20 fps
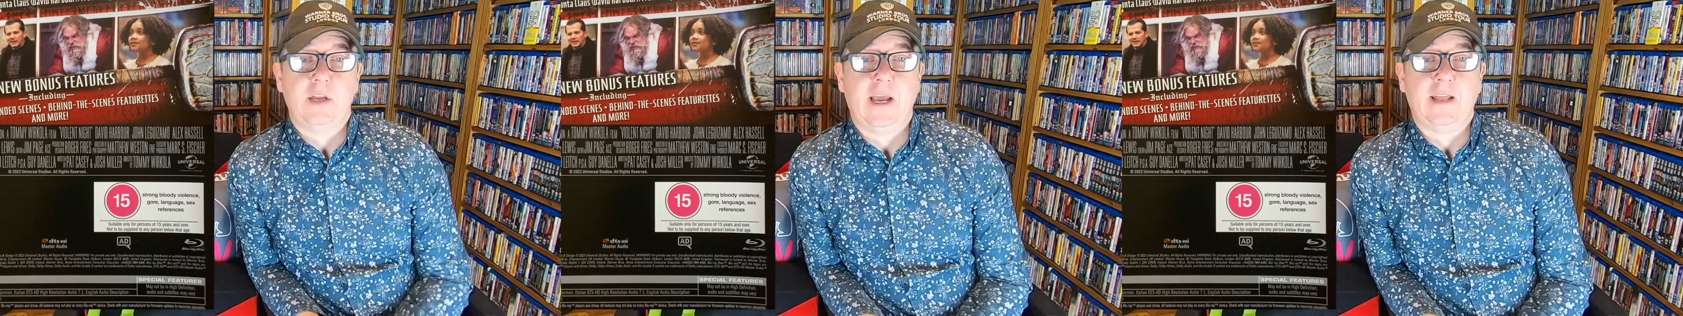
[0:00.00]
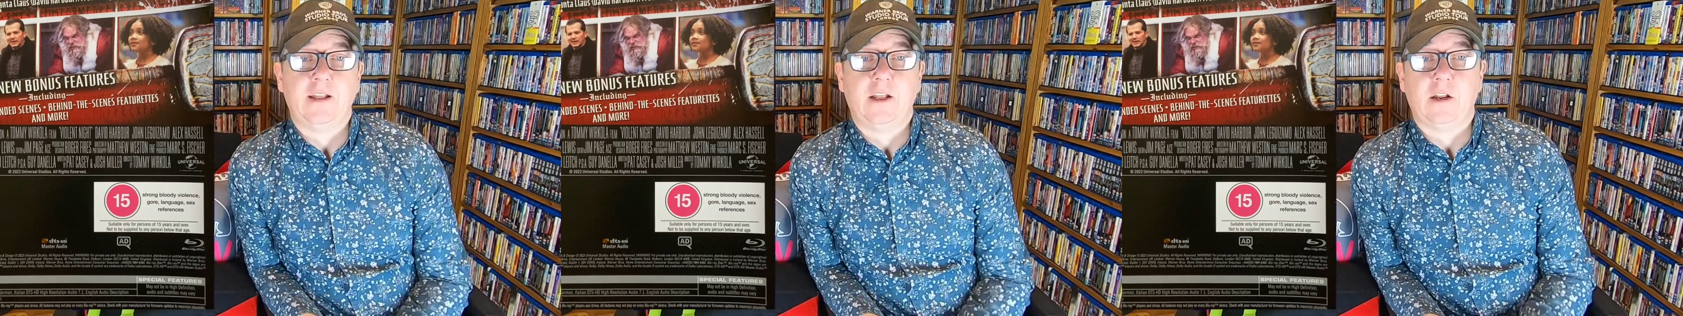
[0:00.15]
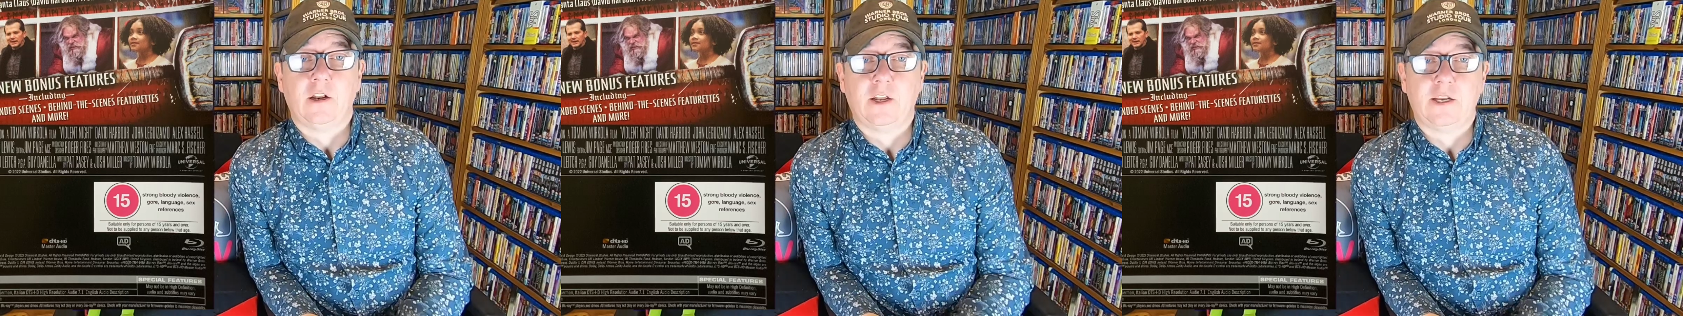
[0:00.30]
at
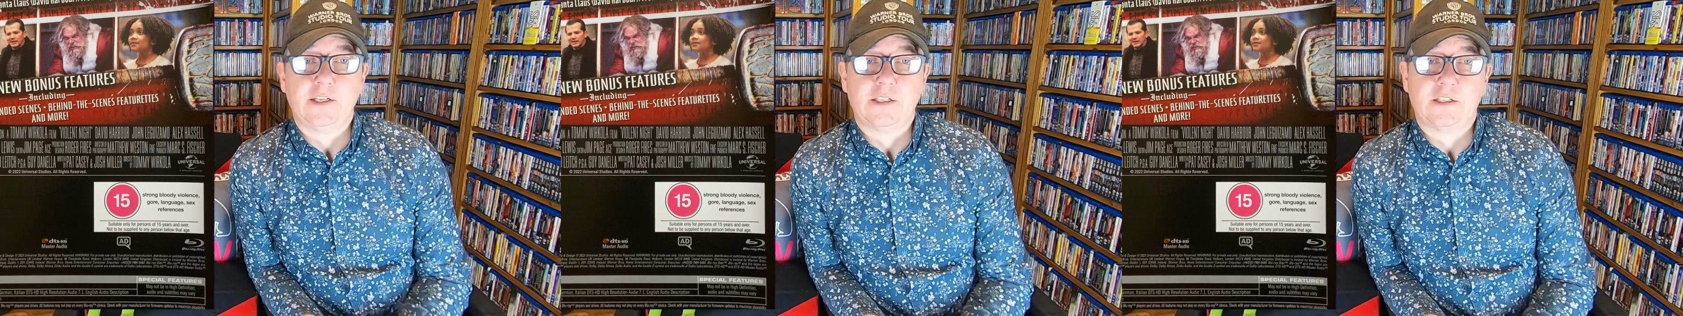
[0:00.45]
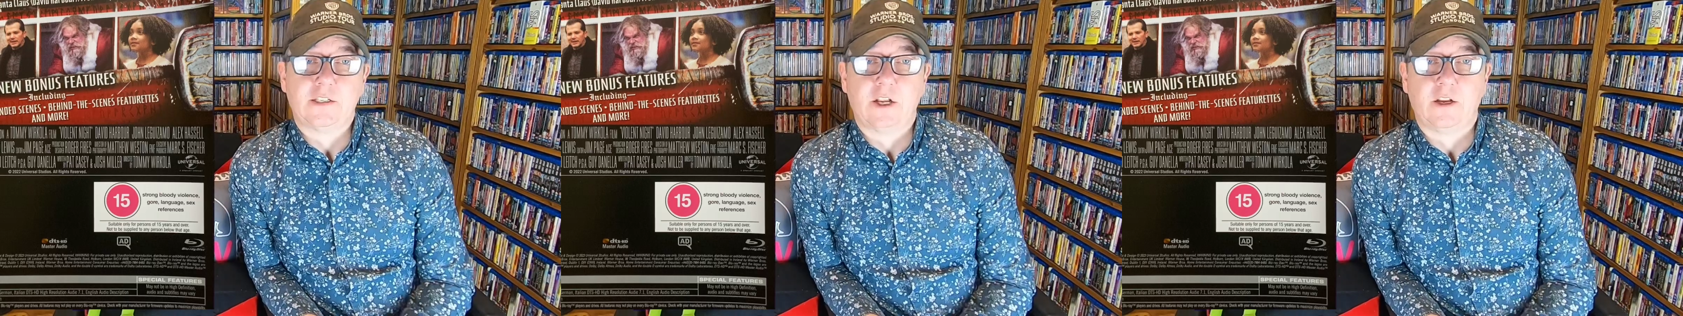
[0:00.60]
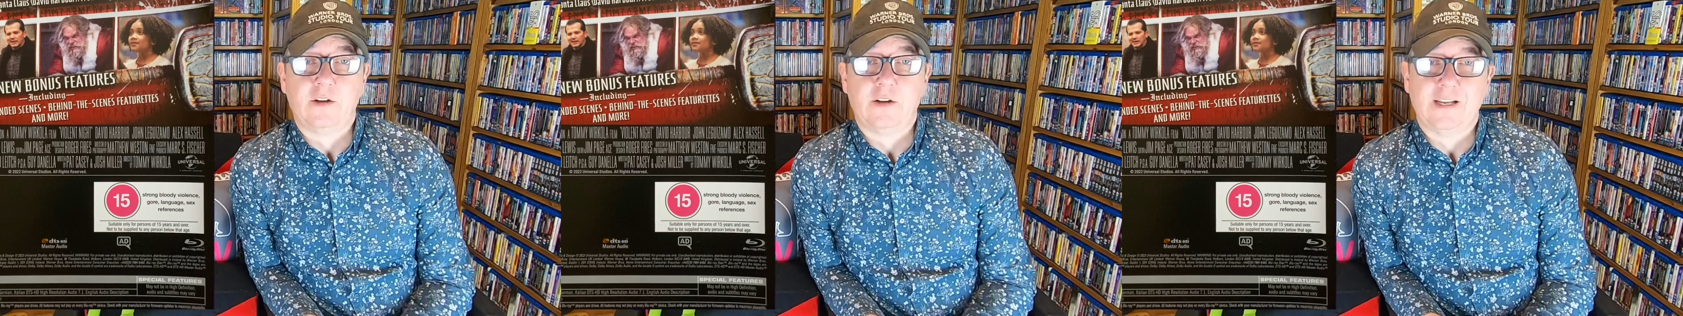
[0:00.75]
the
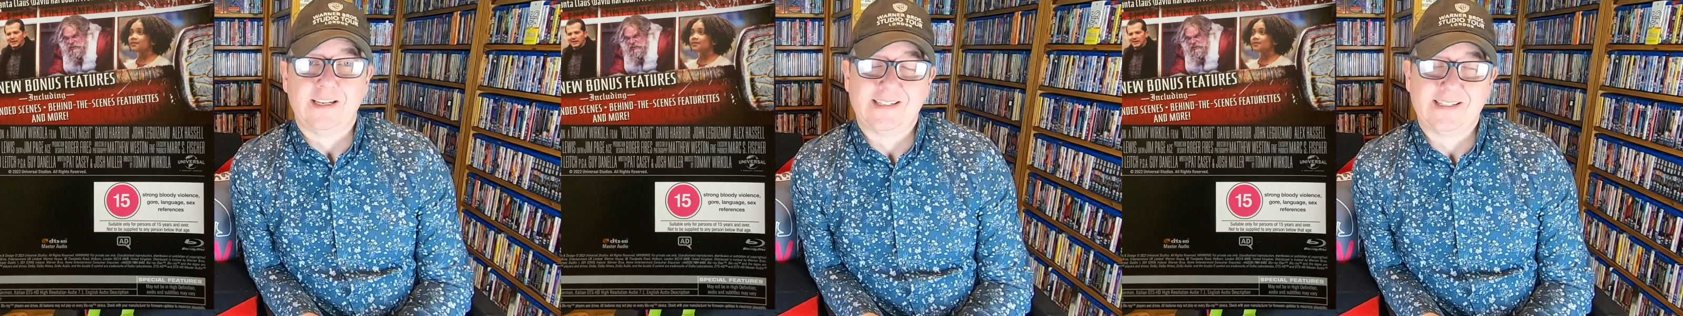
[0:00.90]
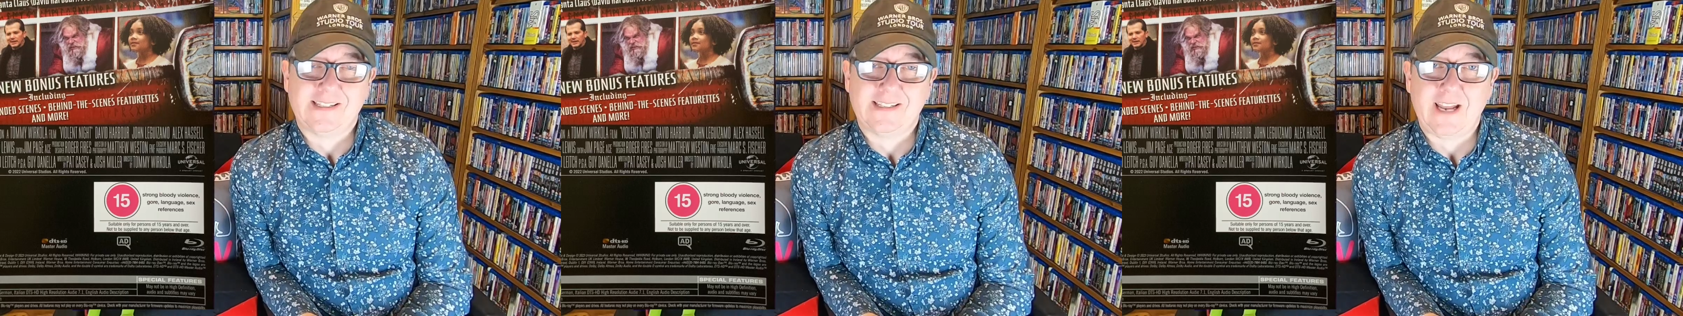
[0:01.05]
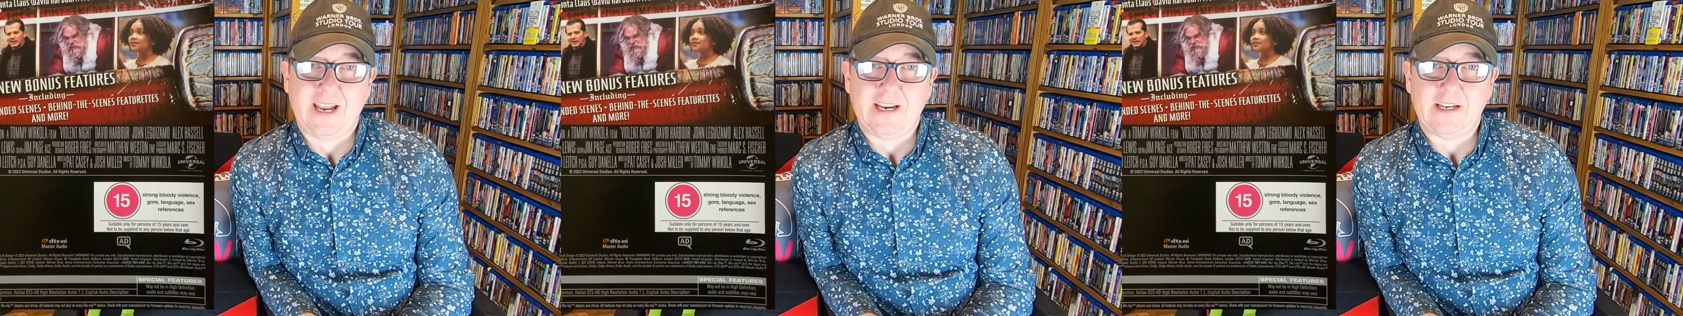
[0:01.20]
Lightstone
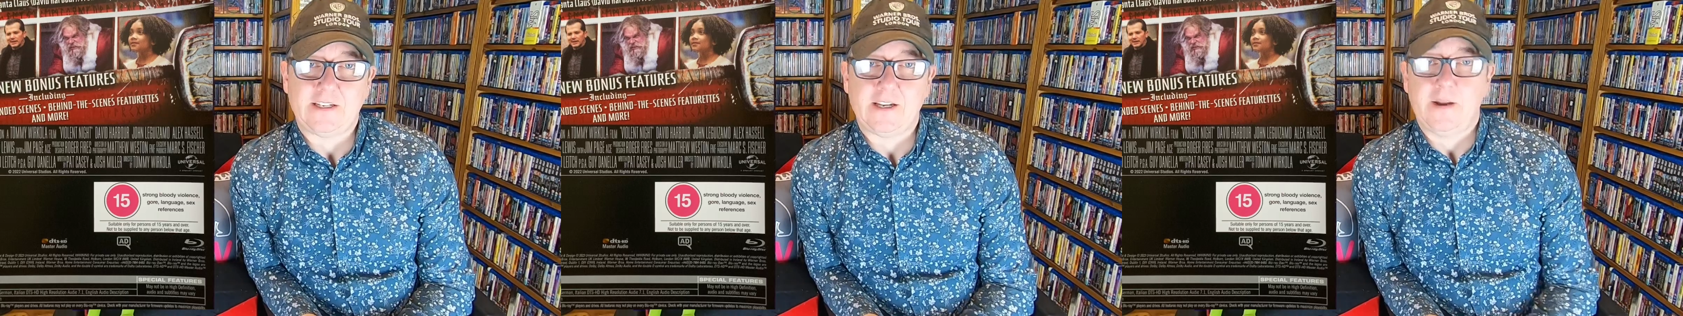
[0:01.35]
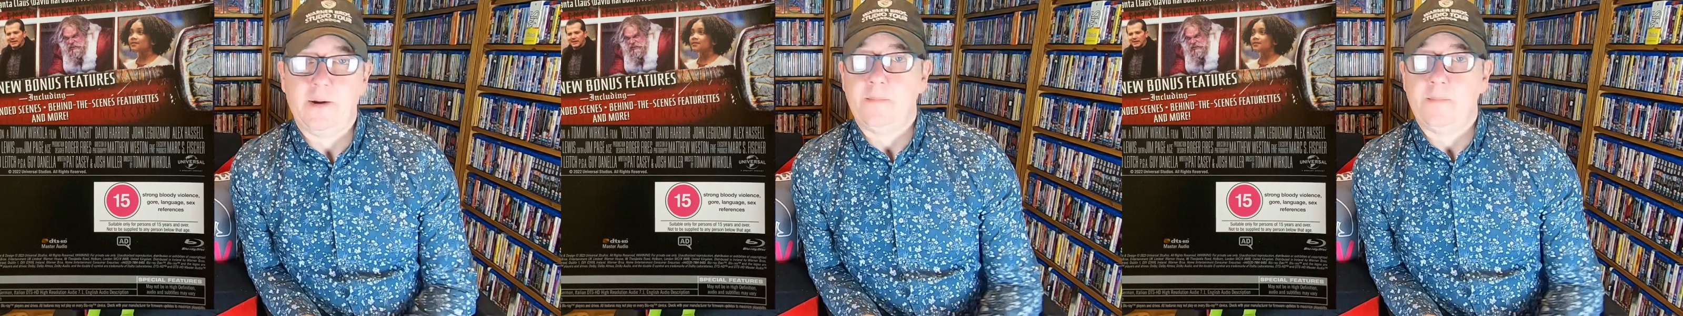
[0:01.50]
Estate.